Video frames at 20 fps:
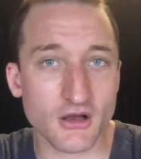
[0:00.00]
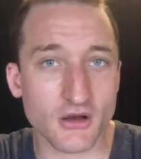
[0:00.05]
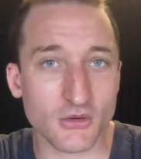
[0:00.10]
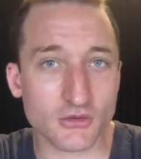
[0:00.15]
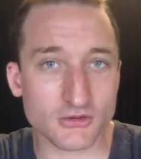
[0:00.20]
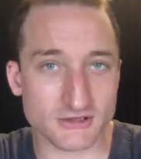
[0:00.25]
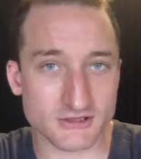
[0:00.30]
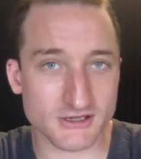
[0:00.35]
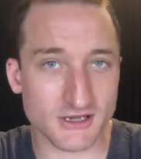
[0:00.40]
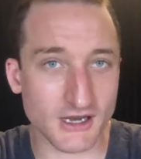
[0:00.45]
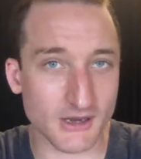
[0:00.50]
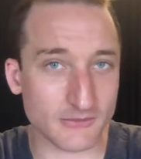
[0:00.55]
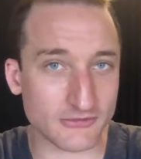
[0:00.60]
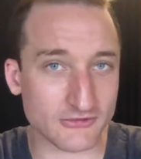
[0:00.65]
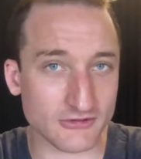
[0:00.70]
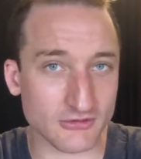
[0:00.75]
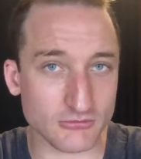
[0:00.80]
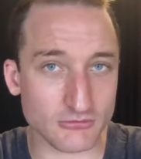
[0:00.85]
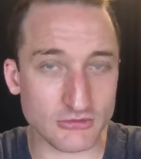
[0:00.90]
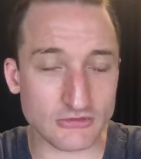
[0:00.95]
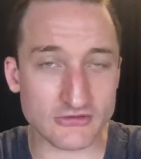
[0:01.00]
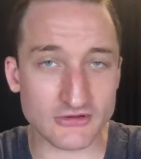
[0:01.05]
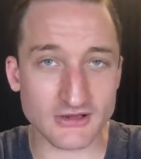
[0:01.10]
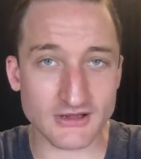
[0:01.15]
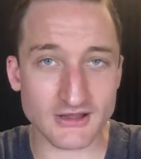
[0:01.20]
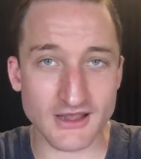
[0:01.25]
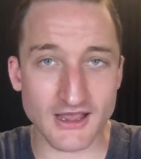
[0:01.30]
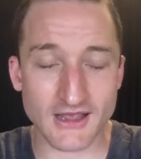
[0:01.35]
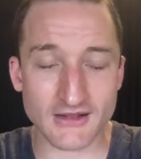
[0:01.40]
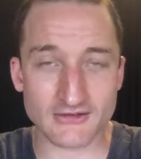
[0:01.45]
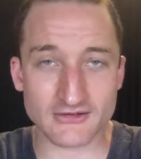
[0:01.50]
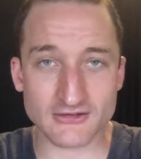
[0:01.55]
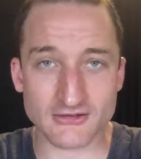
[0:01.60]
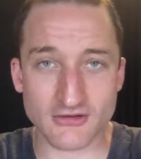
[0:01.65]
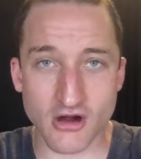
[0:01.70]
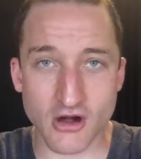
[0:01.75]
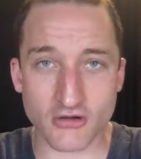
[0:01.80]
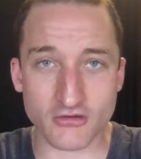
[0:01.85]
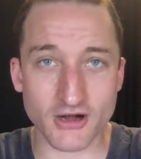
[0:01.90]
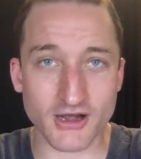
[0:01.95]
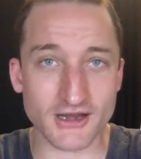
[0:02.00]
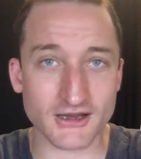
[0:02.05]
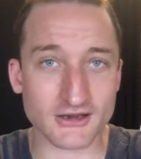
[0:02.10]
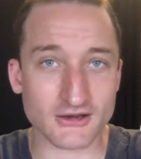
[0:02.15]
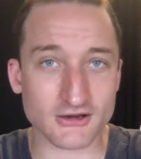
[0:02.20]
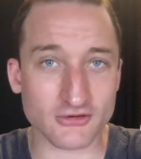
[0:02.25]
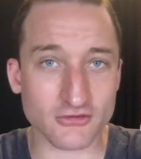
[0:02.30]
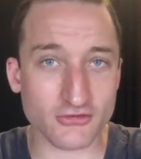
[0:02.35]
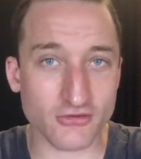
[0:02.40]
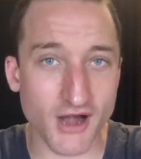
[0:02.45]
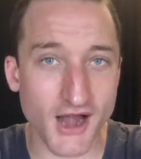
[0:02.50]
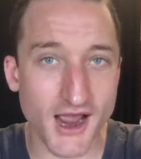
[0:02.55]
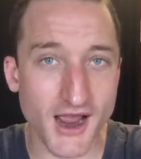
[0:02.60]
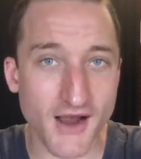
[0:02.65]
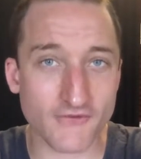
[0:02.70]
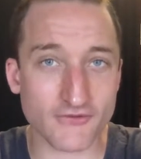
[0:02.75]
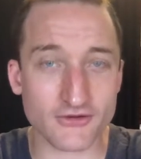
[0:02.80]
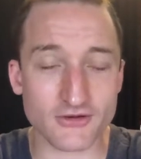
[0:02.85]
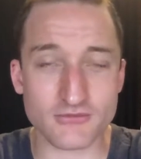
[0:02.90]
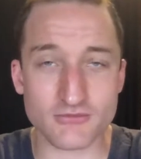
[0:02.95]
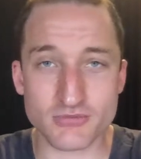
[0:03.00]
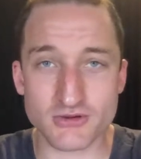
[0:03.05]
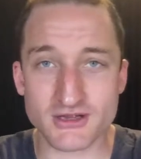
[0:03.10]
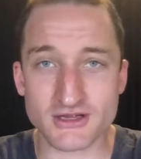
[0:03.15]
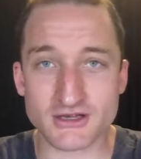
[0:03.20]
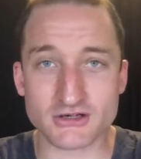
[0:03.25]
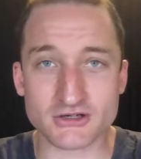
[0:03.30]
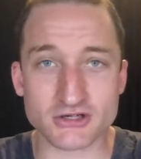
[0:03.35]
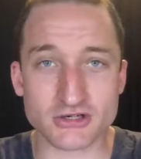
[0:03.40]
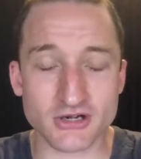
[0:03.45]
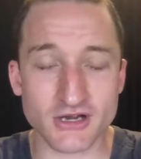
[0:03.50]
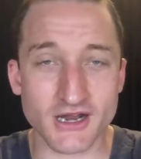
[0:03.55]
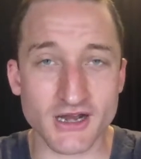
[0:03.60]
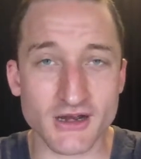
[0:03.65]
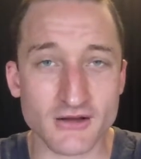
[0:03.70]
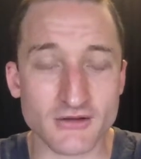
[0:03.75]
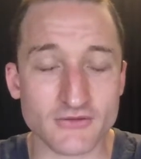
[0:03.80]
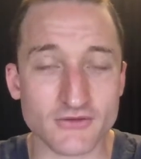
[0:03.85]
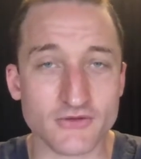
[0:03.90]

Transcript: when it comes to music and songwriting and craft and being creative.